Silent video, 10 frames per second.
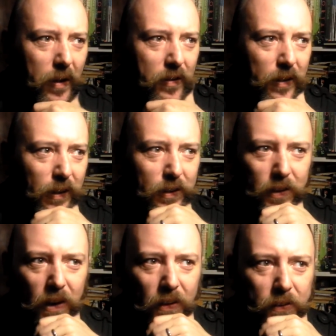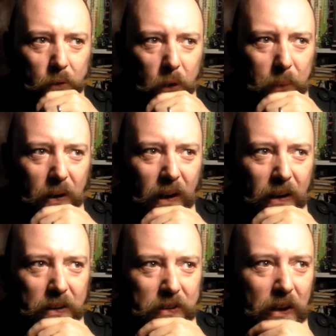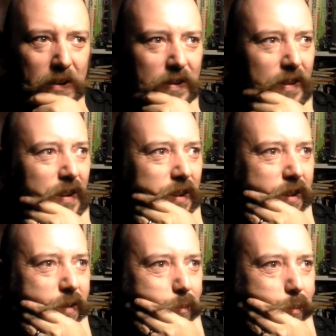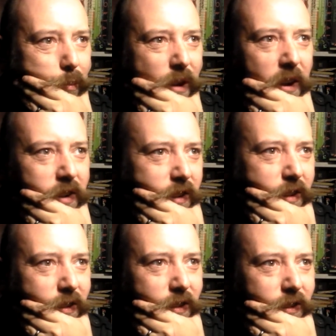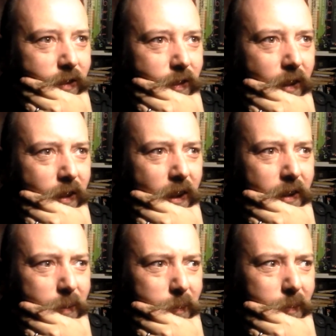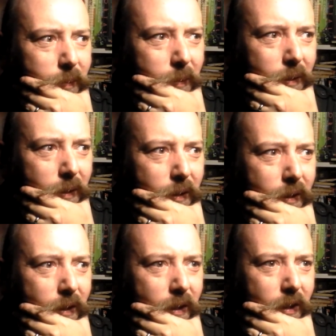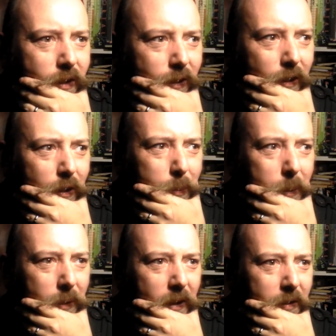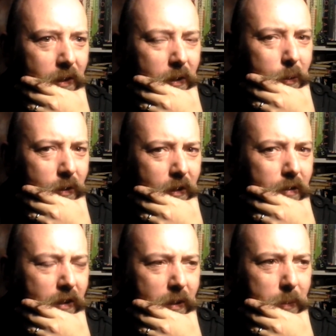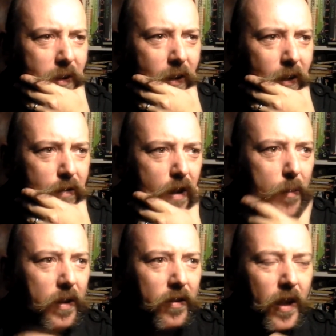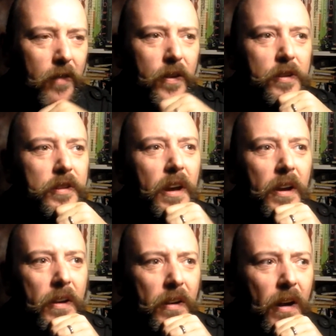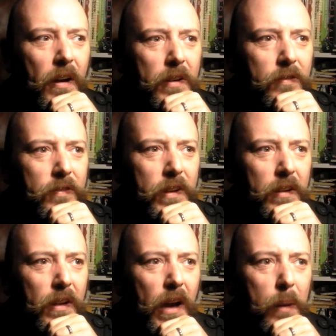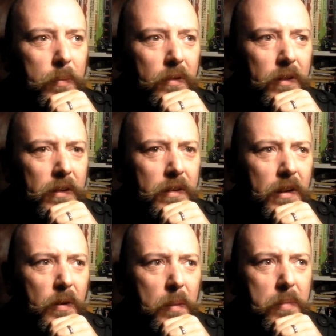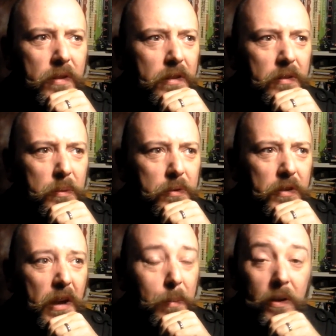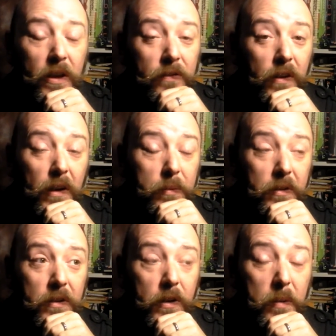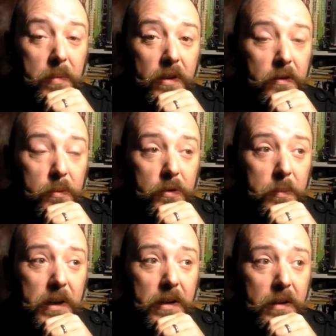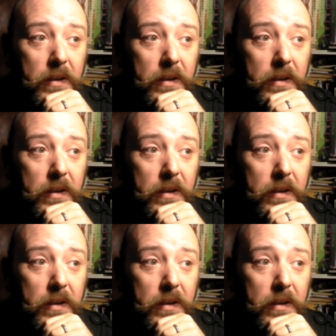political and start talking about NHS and Brexit and stuff like that. There's a lot of people out there who are incredibly selfish, and I feel absolutely no empathy towards them, and they feel absolutely no empathy towards me.